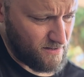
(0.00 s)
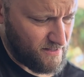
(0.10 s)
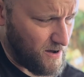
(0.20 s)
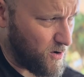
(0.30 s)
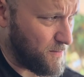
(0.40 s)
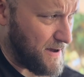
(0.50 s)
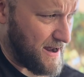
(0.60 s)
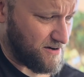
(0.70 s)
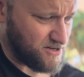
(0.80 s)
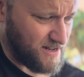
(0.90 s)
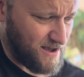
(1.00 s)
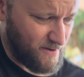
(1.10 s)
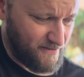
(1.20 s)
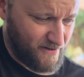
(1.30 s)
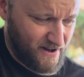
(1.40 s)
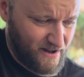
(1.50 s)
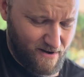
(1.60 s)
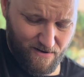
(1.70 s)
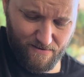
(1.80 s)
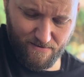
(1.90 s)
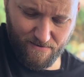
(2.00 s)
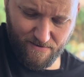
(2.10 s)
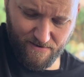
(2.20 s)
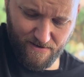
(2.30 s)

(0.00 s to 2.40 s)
the whole pattern. So that way, if you're here, you